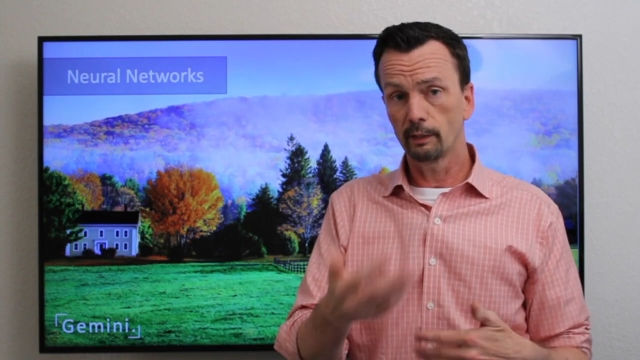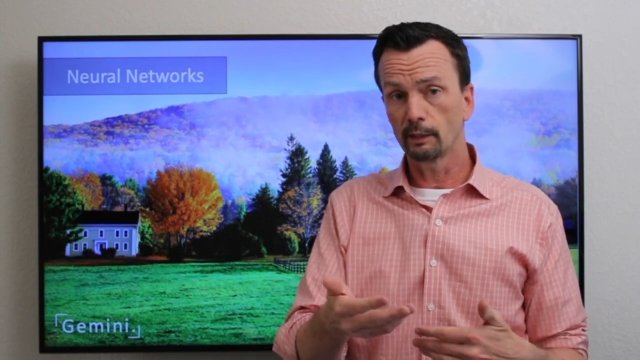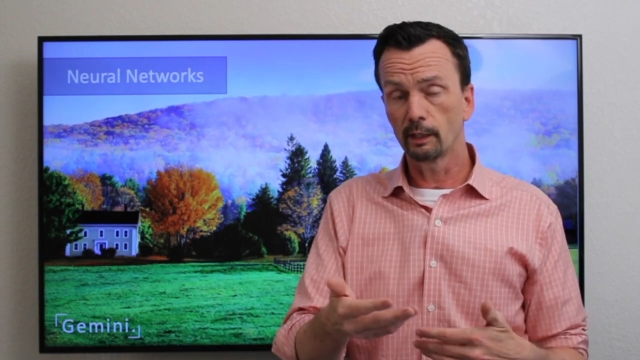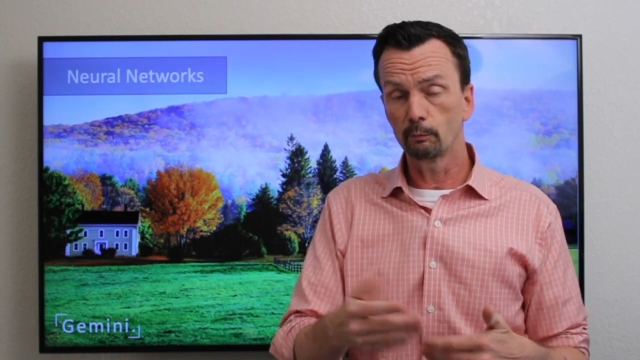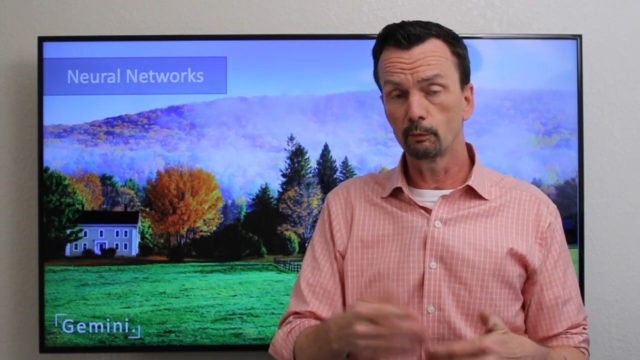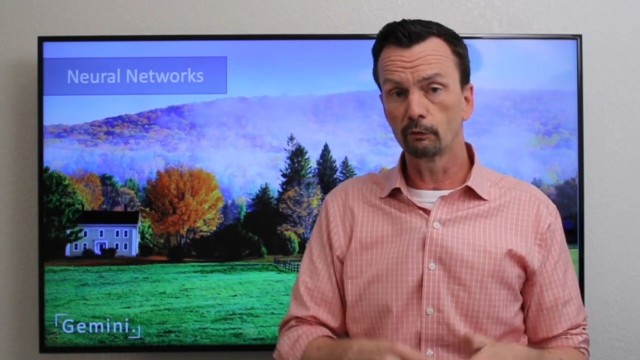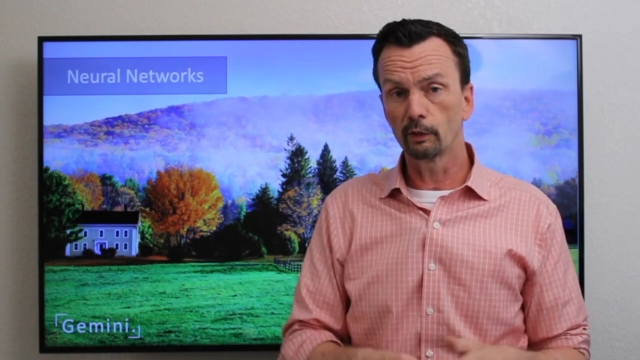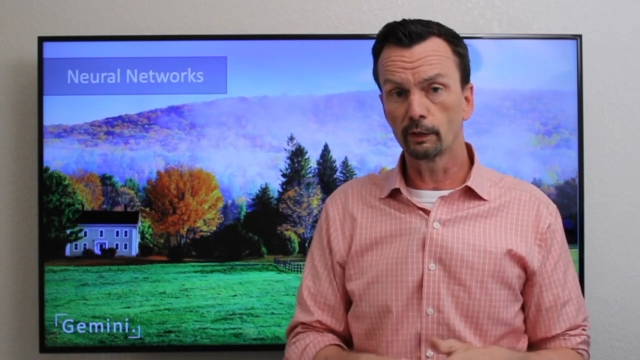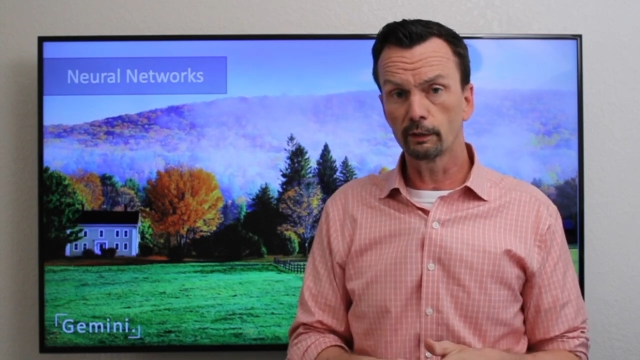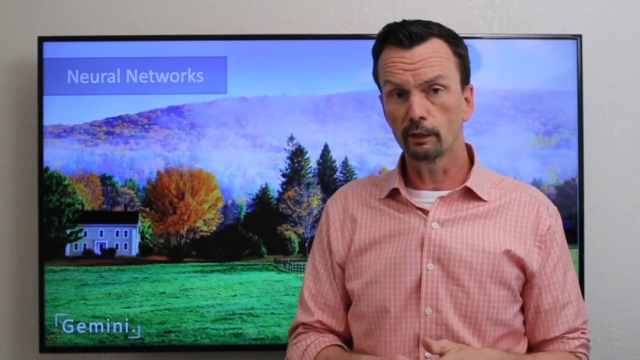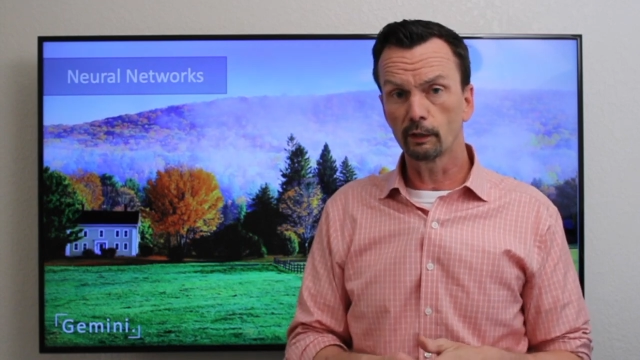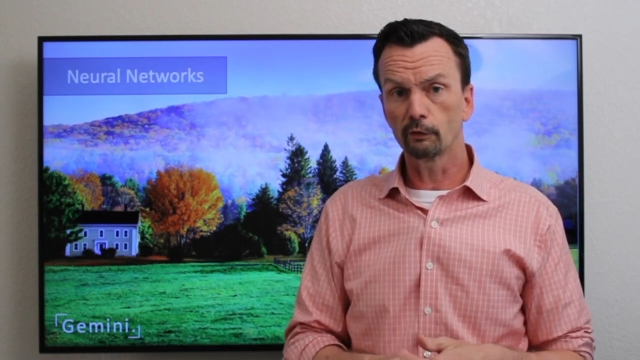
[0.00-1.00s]
and then it moves on to
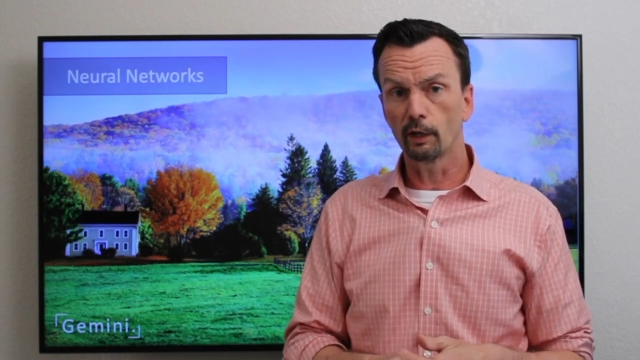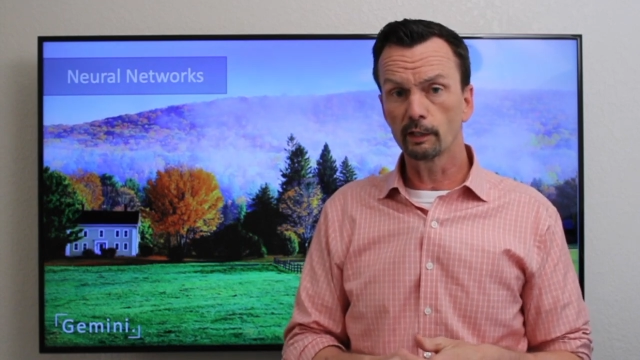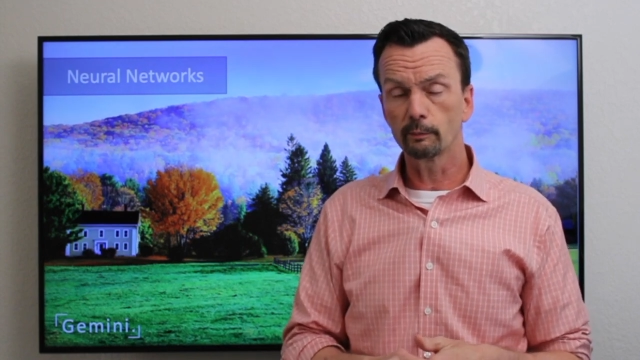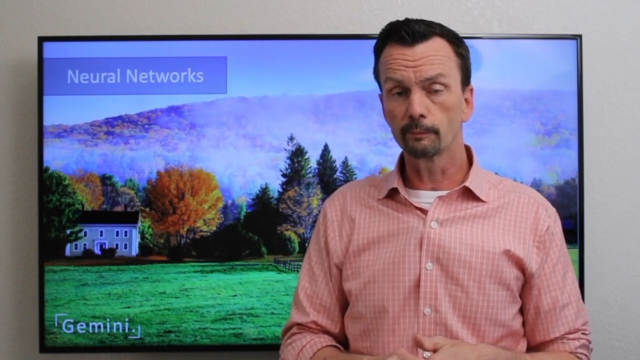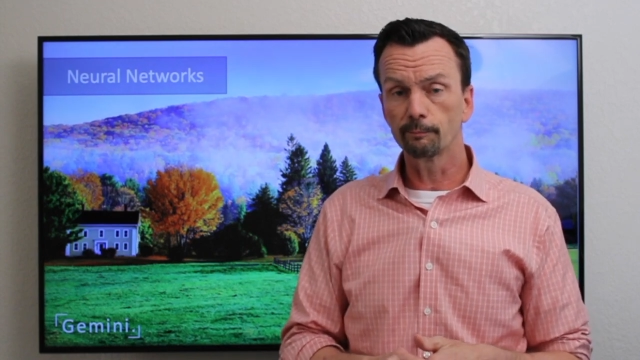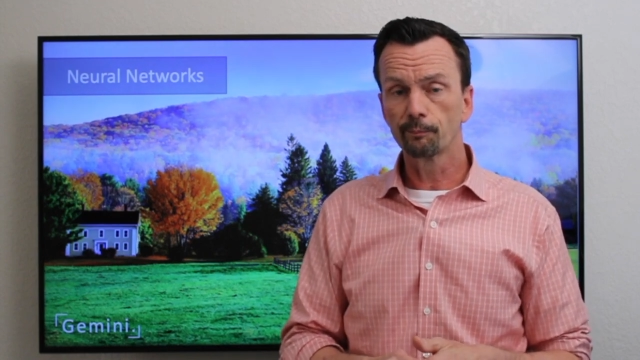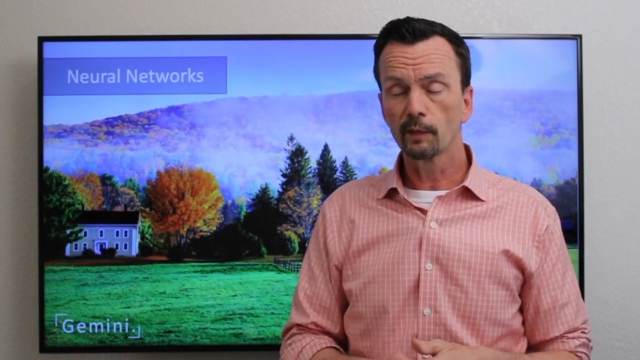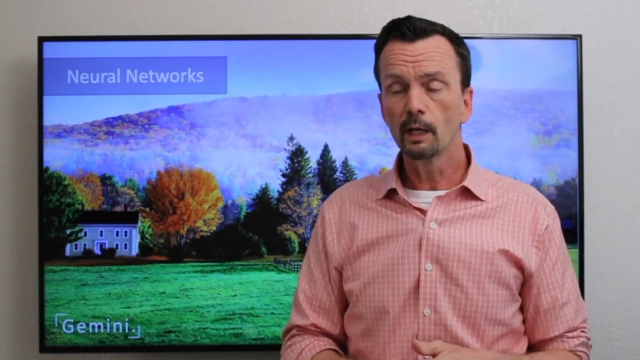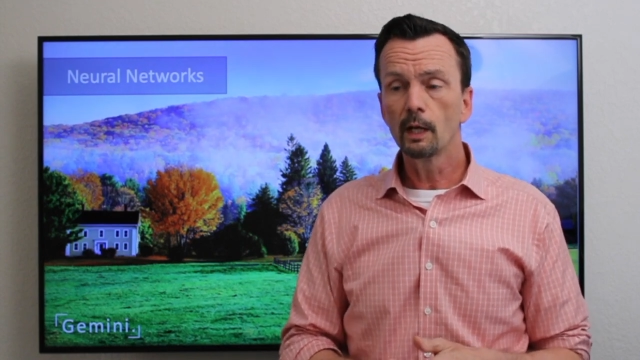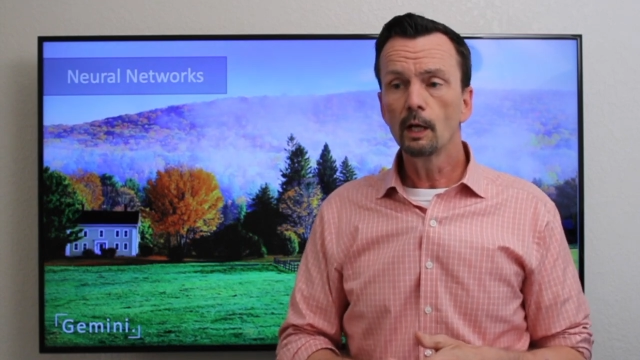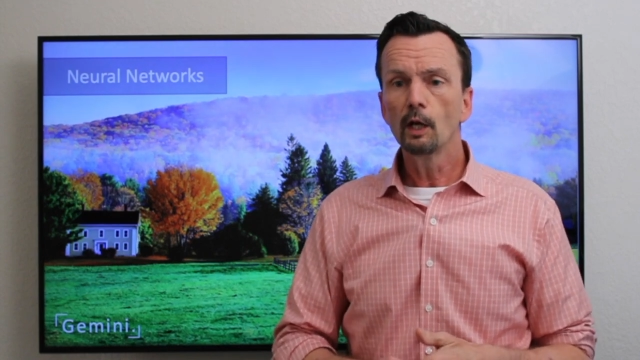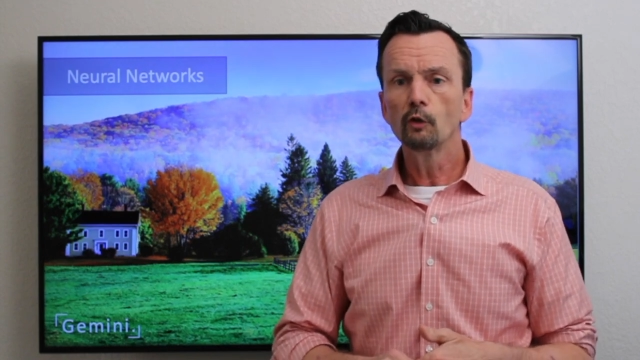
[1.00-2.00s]
the next document.
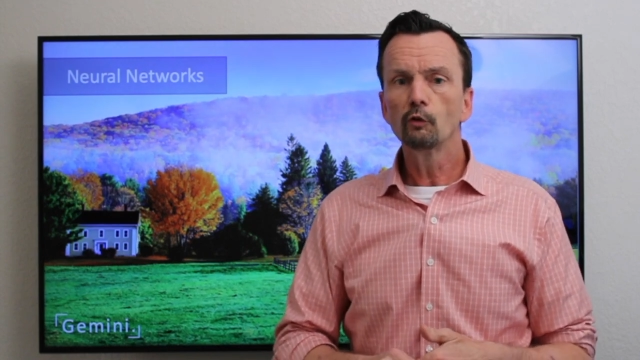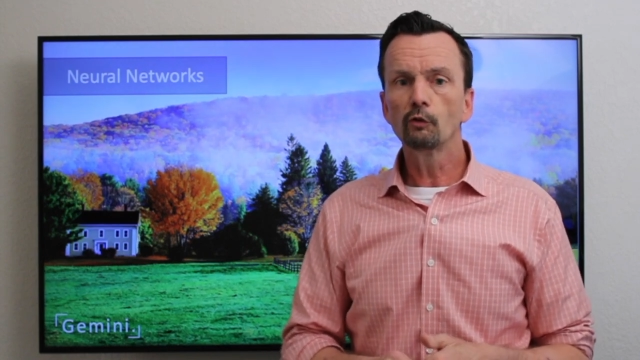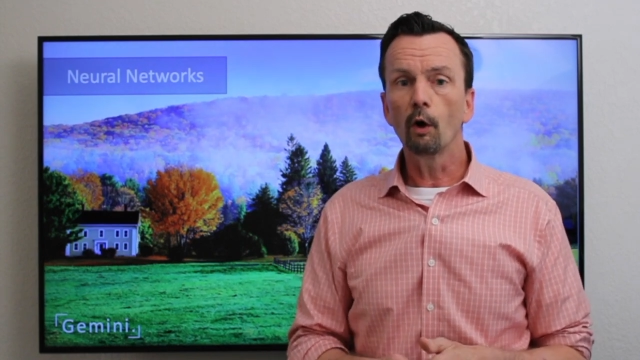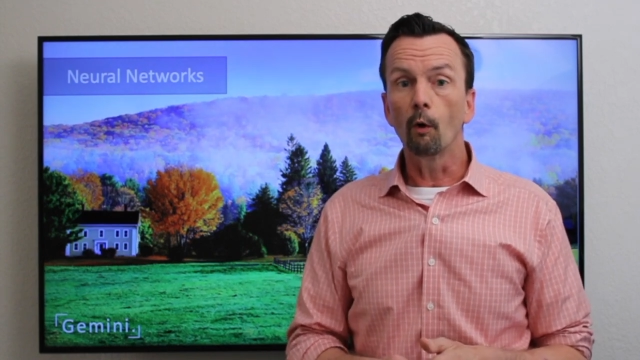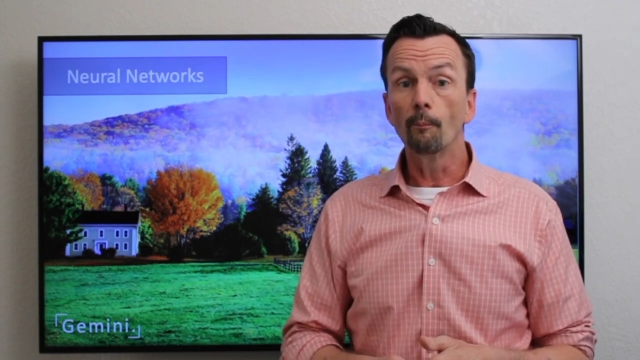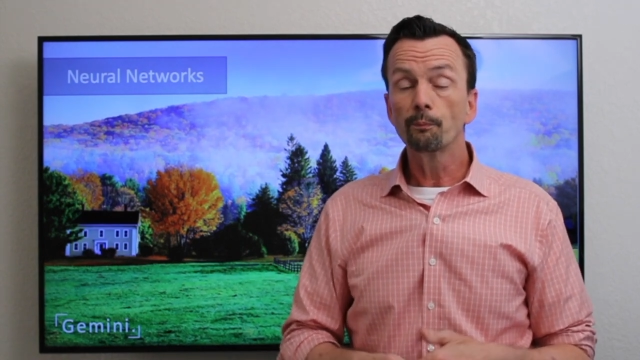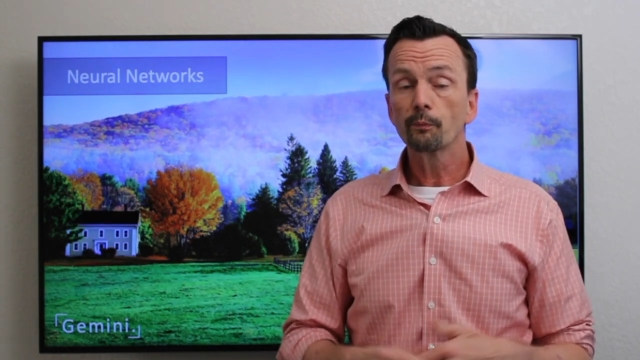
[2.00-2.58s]
So